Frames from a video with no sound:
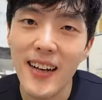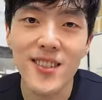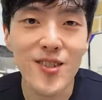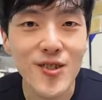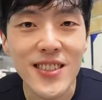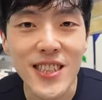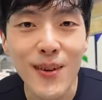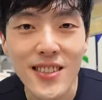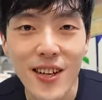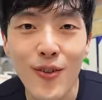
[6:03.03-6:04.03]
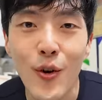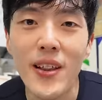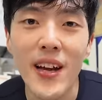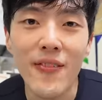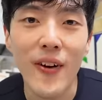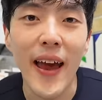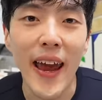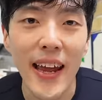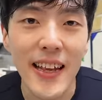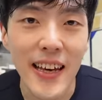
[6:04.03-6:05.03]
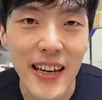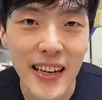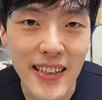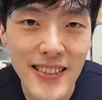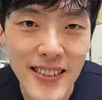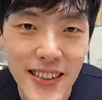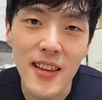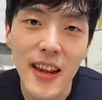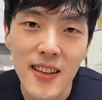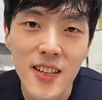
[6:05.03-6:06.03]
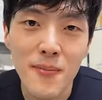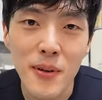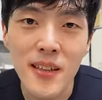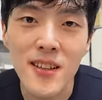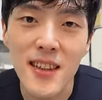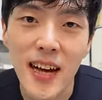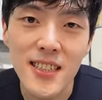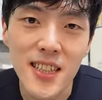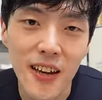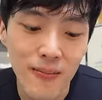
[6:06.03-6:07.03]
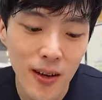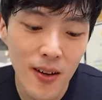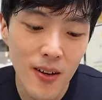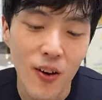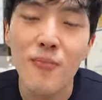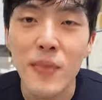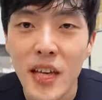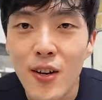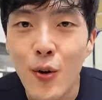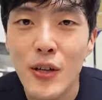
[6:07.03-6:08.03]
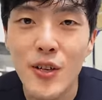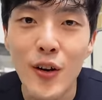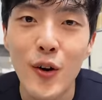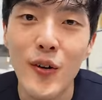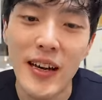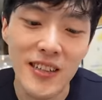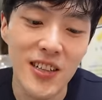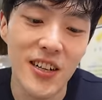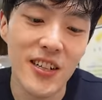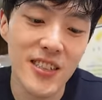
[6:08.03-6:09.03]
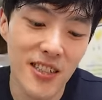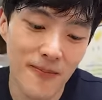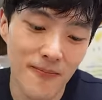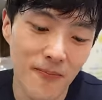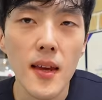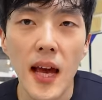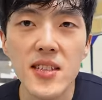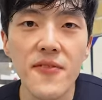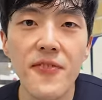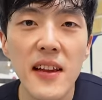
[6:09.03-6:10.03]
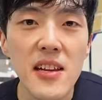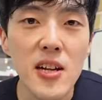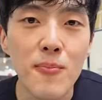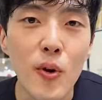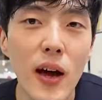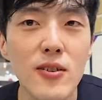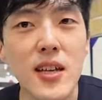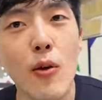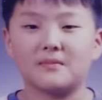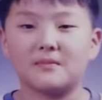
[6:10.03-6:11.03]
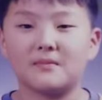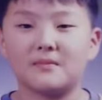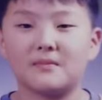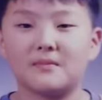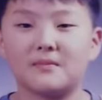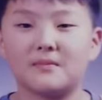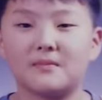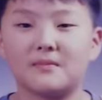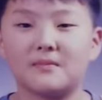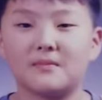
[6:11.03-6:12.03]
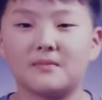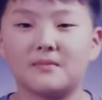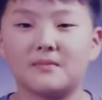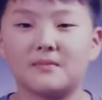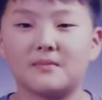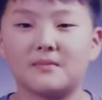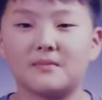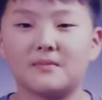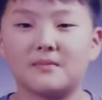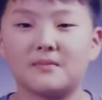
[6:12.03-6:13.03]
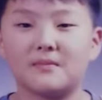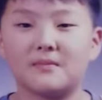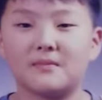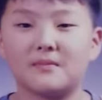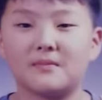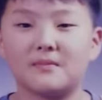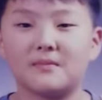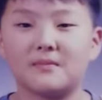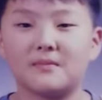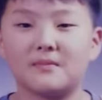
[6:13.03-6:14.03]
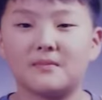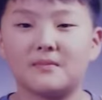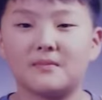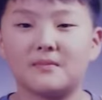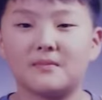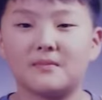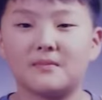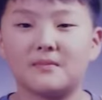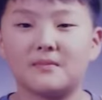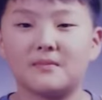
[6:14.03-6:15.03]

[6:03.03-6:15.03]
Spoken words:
I just couldn't see myself going there for 8 years. That ended up being the last time of me going to a Korean church. As a fat little boy, I was like, wow, I'm not questioning Jesus, but he sure likes to take his time.